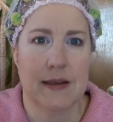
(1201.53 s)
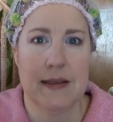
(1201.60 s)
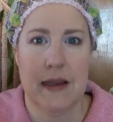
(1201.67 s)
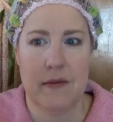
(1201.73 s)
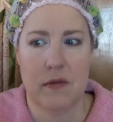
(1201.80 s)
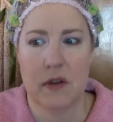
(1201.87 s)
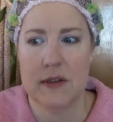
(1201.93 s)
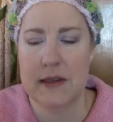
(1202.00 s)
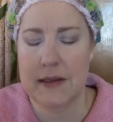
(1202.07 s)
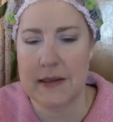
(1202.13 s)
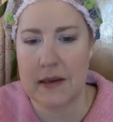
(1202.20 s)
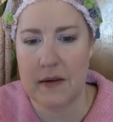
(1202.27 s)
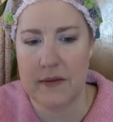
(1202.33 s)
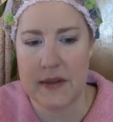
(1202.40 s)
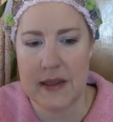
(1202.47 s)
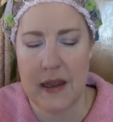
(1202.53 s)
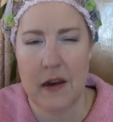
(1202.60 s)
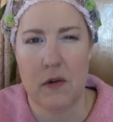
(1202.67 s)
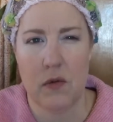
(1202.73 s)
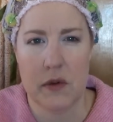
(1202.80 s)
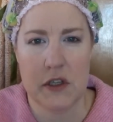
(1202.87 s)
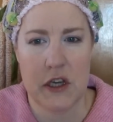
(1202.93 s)
because I have real sensitive skin
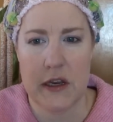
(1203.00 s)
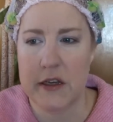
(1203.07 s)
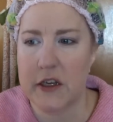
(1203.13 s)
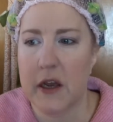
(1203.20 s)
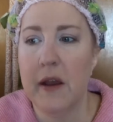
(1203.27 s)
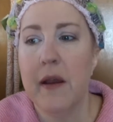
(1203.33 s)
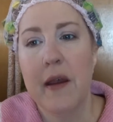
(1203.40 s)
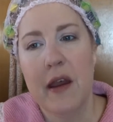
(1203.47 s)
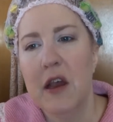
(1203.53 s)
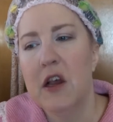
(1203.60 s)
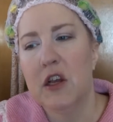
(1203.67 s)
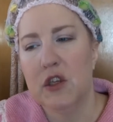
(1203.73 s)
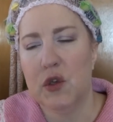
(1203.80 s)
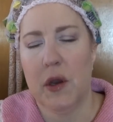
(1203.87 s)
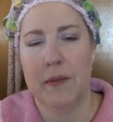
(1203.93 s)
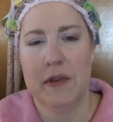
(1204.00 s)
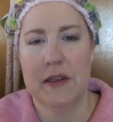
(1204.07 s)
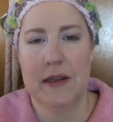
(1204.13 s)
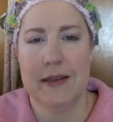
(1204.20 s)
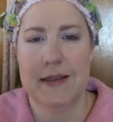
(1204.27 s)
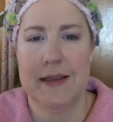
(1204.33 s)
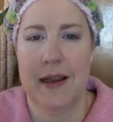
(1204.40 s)
and rosacea. So I'm just
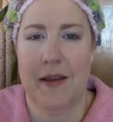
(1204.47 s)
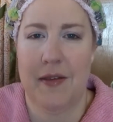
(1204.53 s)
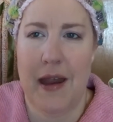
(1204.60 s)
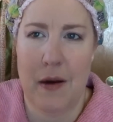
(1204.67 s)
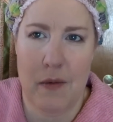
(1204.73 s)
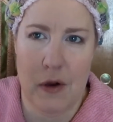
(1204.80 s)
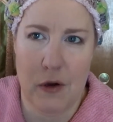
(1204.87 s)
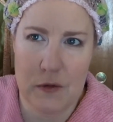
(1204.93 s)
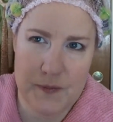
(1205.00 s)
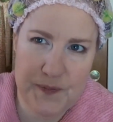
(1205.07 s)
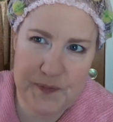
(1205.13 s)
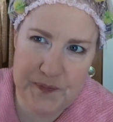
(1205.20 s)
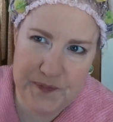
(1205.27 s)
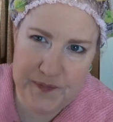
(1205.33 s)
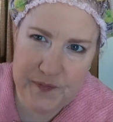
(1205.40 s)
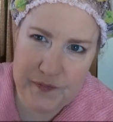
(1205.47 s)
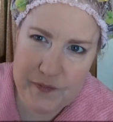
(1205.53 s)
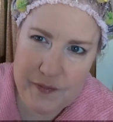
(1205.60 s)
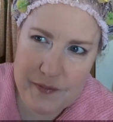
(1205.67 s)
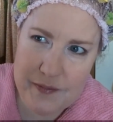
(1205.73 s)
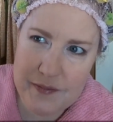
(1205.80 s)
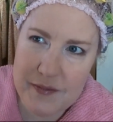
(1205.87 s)
going to stick that route.
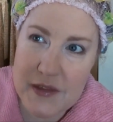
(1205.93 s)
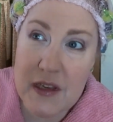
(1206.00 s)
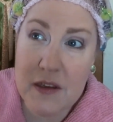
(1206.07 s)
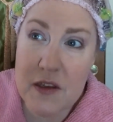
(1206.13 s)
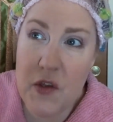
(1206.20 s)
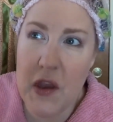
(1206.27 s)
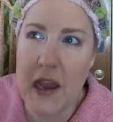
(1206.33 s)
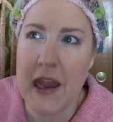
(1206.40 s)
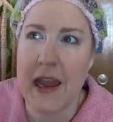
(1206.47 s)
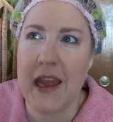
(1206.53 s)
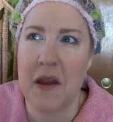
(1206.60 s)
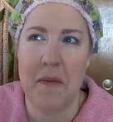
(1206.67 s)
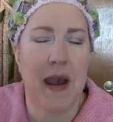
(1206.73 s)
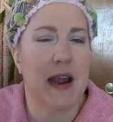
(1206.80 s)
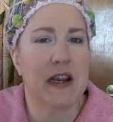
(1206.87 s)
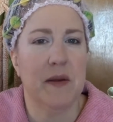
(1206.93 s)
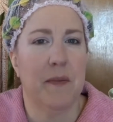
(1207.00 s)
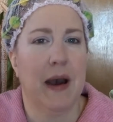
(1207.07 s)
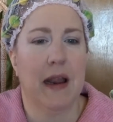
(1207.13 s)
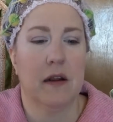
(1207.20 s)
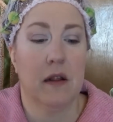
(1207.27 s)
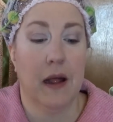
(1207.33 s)
Do you think I can get back to
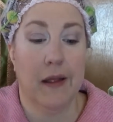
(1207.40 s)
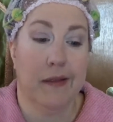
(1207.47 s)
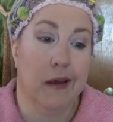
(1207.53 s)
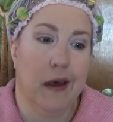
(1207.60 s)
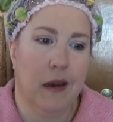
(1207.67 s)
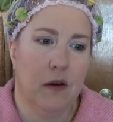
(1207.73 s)
ModCloth? I